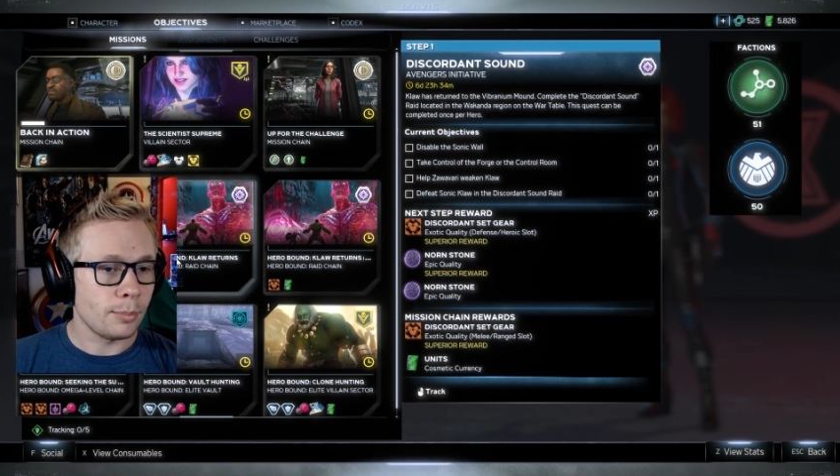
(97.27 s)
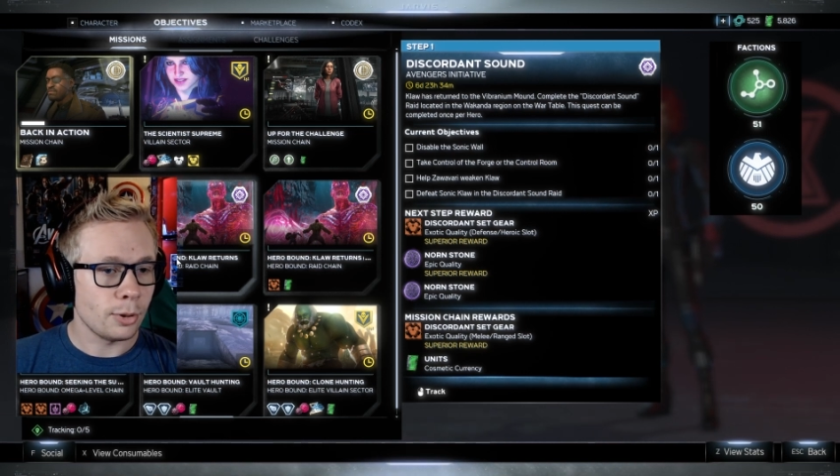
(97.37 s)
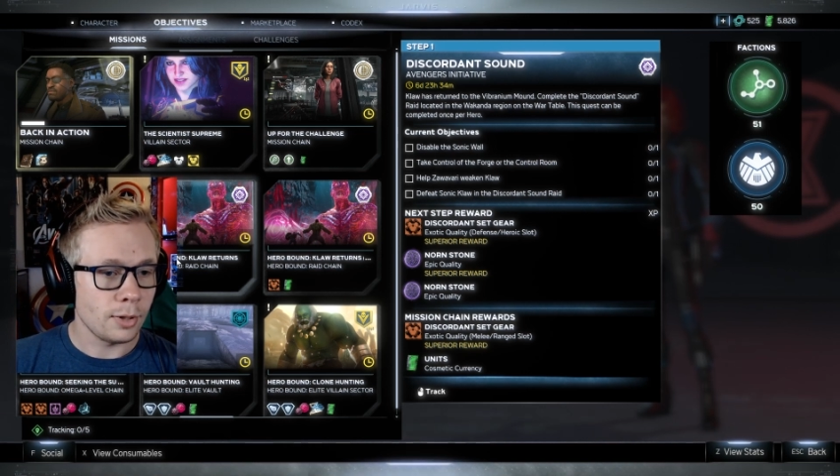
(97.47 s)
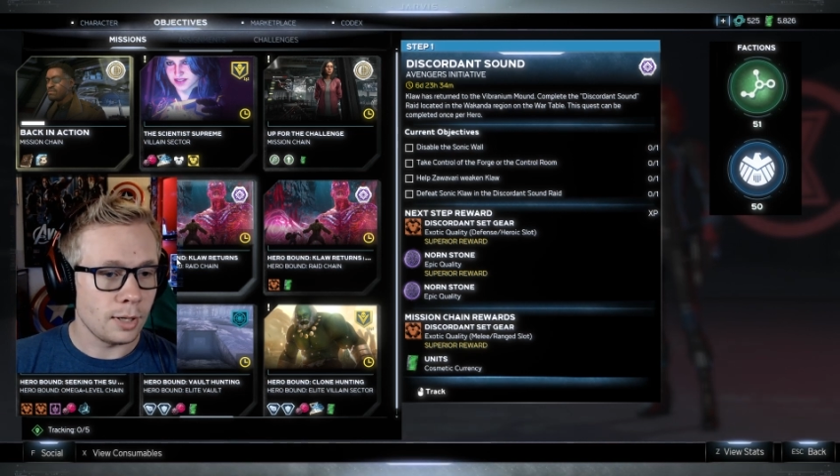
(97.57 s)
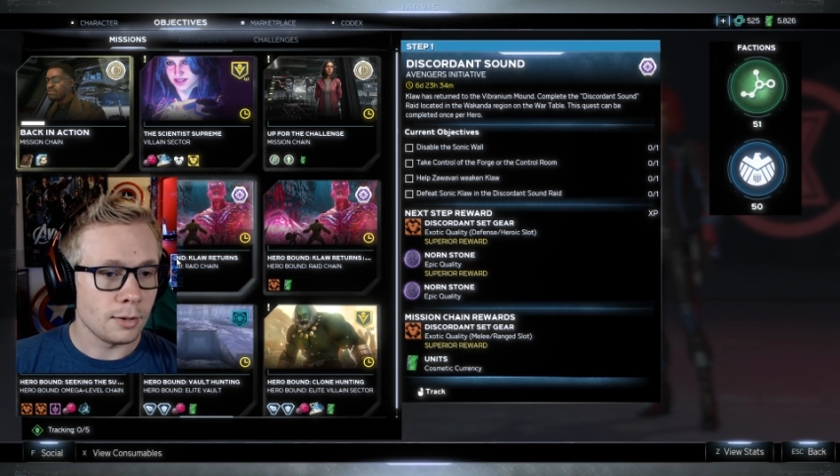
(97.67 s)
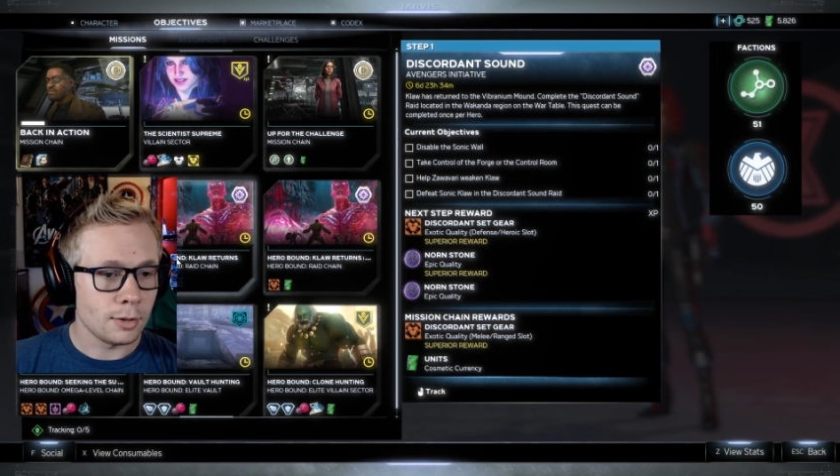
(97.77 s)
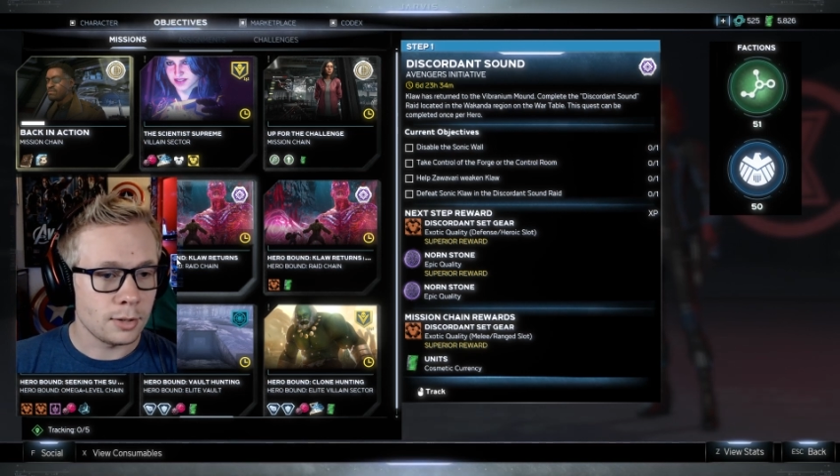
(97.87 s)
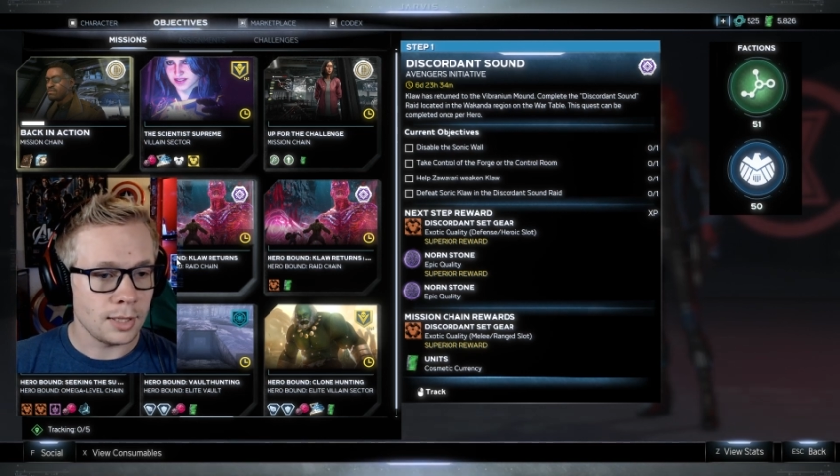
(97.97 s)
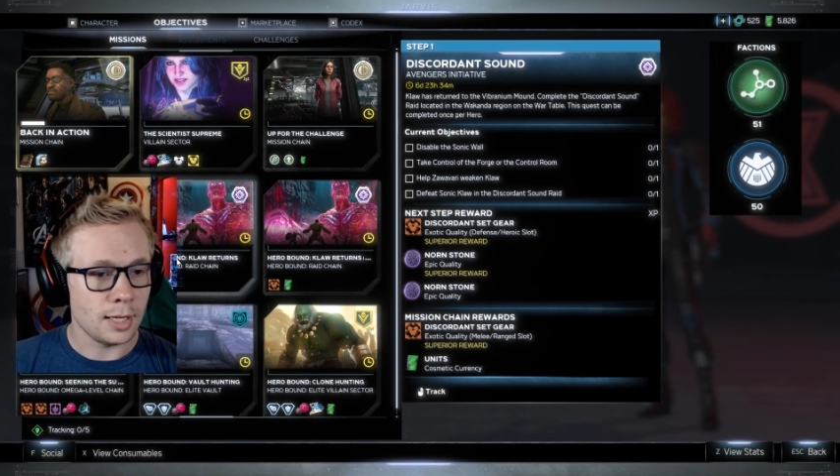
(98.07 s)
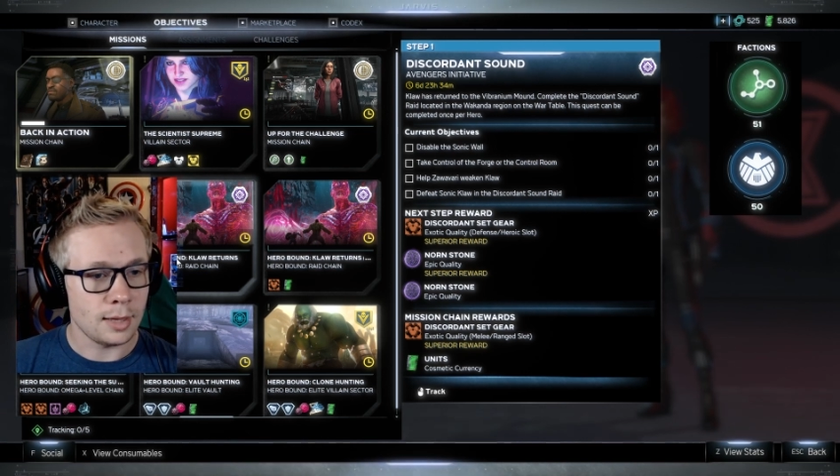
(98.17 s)
per hero
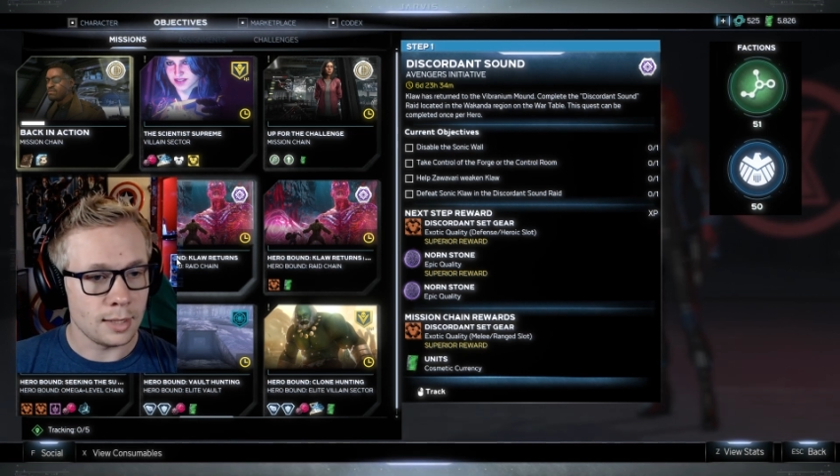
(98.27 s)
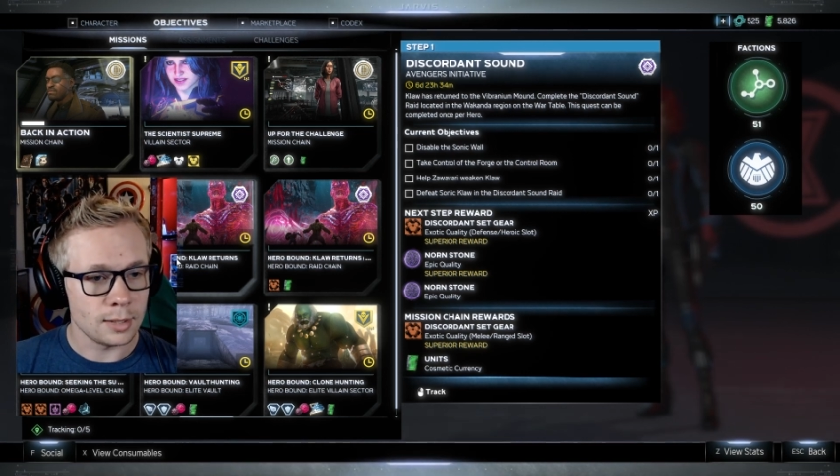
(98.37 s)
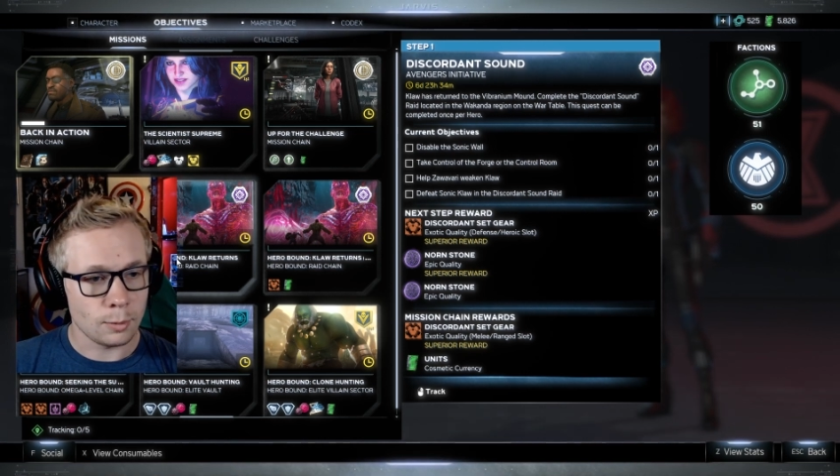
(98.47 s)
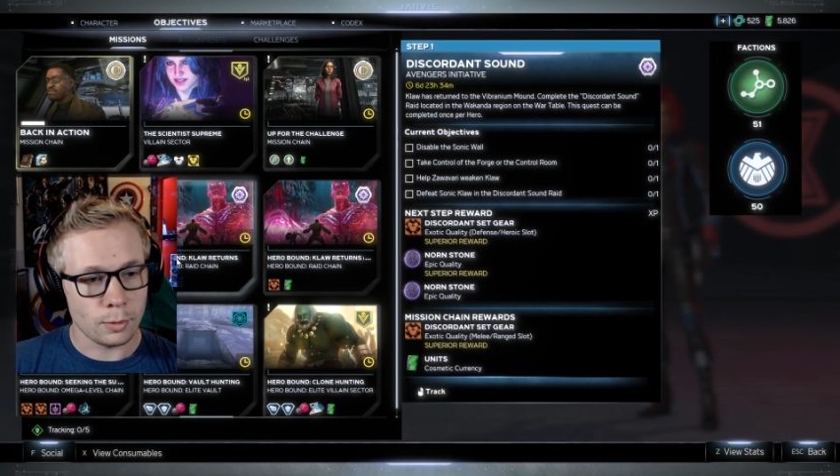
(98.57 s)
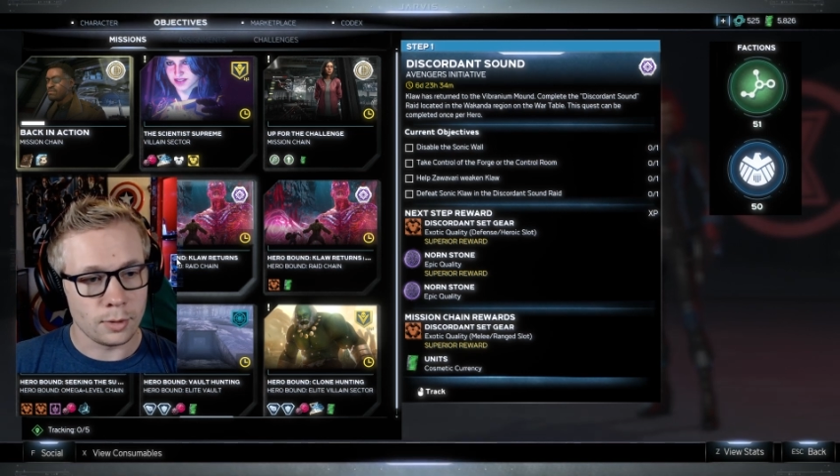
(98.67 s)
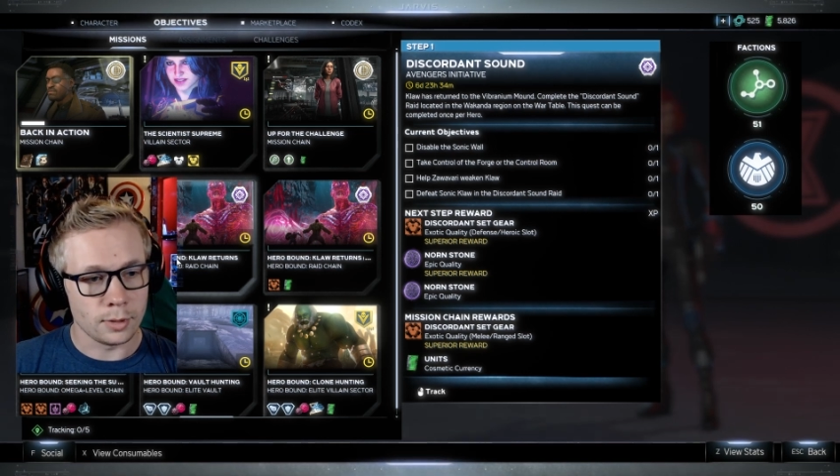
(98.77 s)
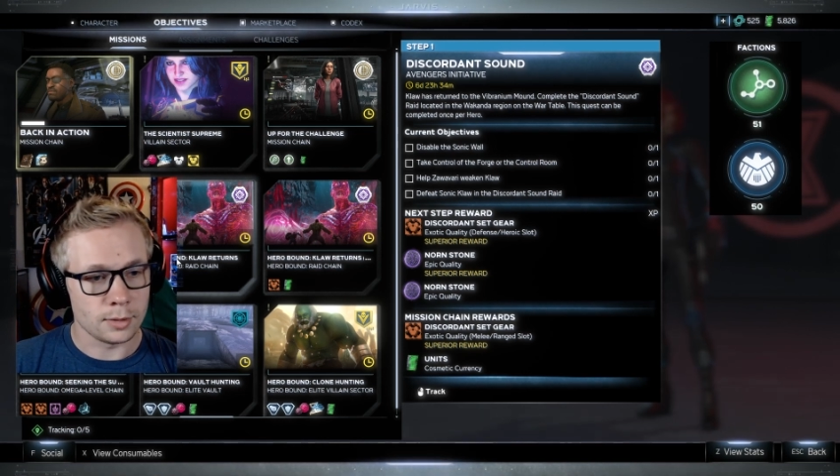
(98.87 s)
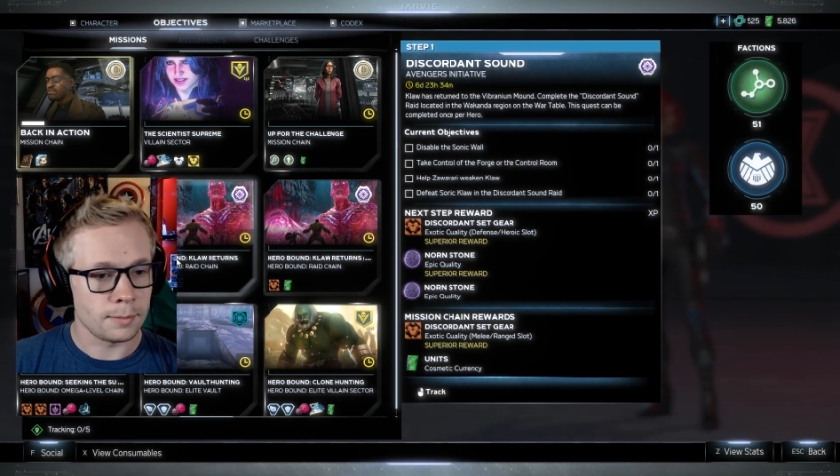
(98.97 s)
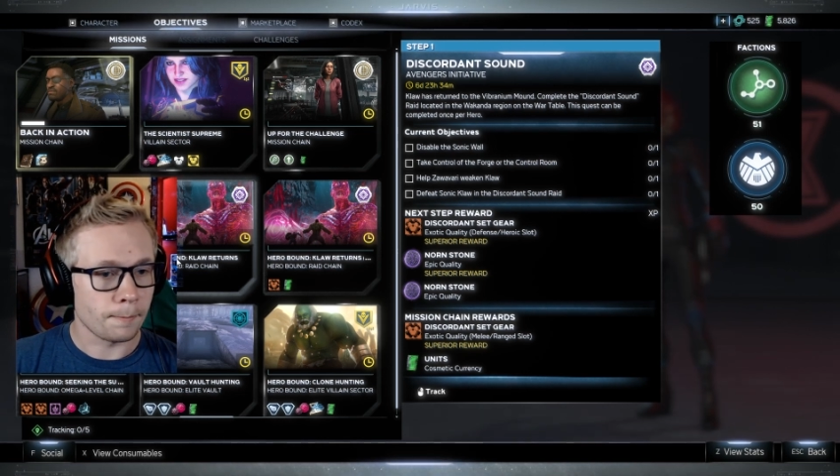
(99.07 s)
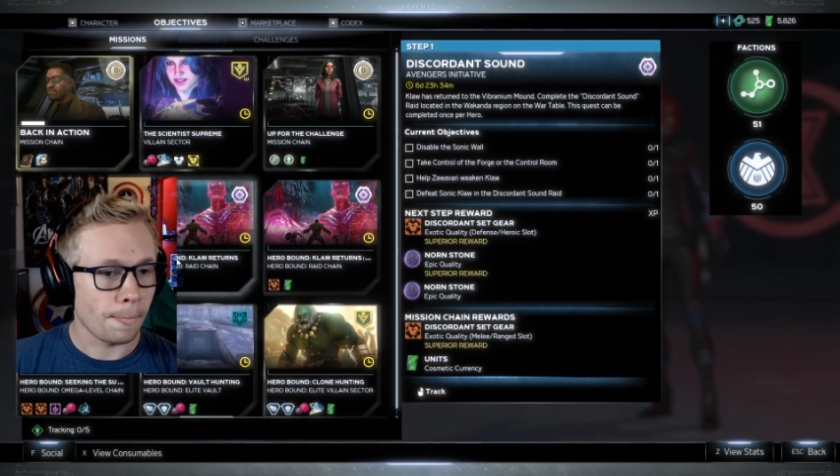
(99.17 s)
to get these awards.